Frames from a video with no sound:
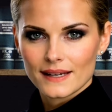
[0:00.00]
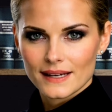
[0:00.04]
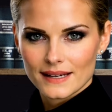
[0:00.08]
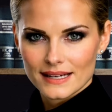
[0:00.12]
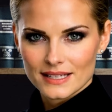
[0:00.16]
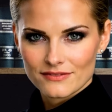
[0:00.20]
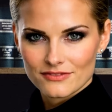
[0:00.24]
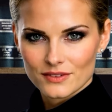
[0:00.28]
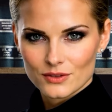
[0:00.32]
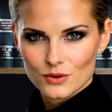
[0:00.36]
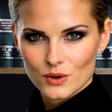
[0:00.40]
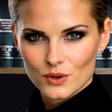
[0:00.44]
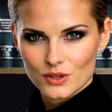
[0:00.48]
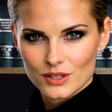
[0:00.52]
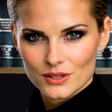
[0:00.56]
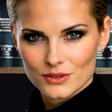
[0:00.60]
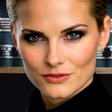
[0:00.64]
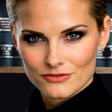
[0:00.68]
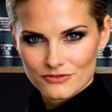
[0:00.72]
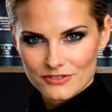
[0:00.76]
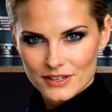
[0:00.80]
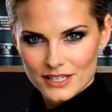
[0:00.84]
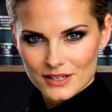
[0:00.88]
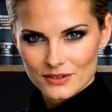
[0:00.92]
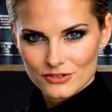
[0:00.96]
If a lawyer
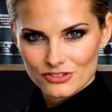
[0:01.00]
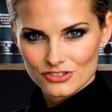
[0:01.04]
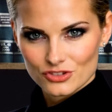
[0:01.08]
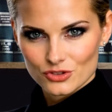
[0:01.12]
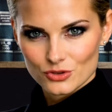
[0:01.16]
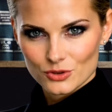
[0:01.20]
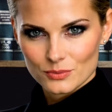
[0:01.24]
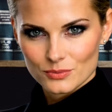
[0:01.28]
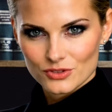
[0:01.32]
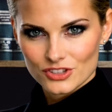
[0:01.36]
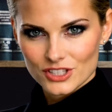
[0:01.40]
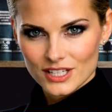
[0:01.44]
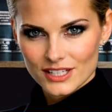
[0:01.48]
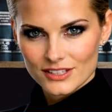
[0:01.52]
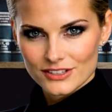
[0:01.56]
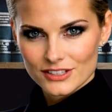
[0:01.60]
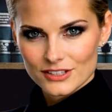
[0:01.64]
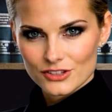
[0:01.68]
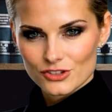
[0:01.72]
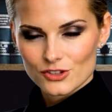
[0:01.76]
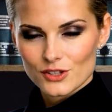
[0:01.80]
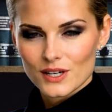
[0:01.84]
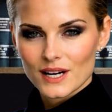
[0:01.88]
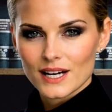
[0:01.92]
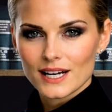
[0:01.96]
fails to object
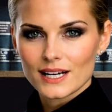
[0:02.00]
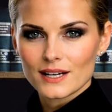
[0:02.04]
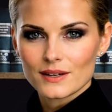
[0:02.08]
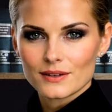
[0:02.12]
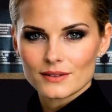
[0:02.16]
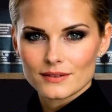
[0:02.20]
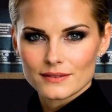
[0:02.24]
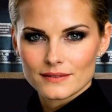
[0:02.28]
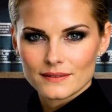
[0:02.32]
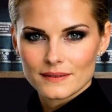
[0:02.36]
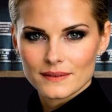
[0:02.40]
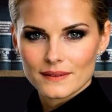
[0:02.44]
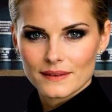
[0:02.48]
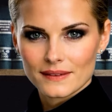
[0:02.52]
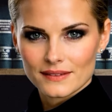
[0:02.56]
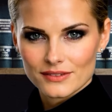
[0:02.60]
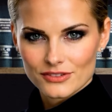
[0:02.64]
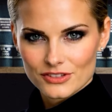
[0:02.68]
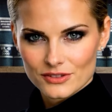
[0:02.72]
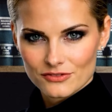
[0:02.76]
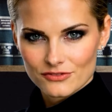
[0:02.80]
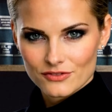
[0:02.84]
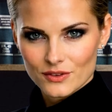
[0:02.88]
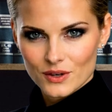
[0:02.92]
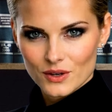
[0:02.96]
at trial,
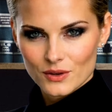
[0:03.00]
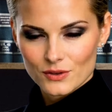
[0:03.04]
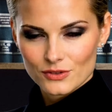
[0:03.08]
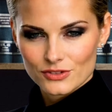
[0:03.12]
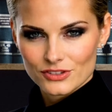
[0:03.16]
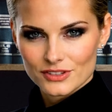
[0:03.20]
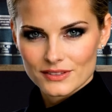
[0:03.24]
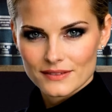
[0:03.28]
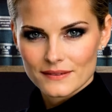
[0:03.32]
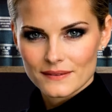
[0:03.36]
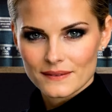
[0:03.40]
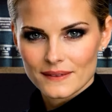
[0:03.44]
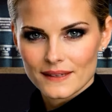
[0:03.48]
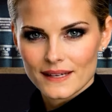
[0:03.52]
default.